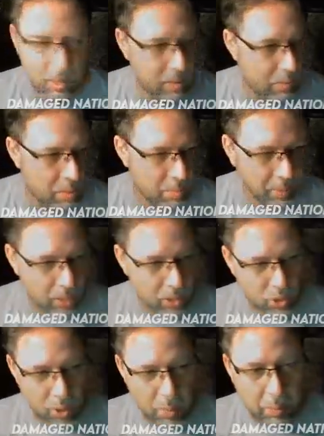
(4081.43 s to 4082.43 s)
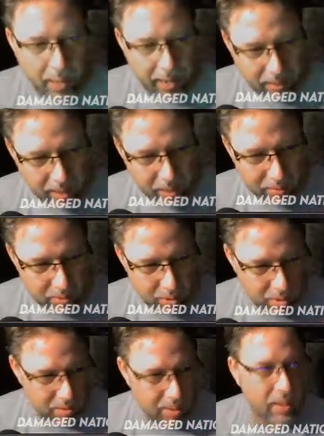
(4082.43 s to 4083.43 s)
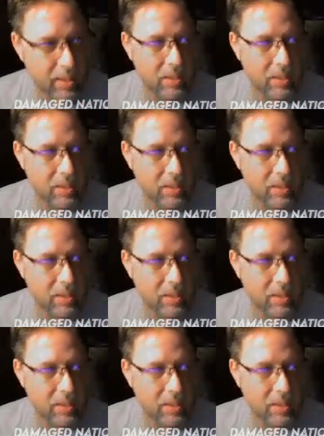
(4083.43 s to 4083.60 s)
my other screen blanked out for a second. It's at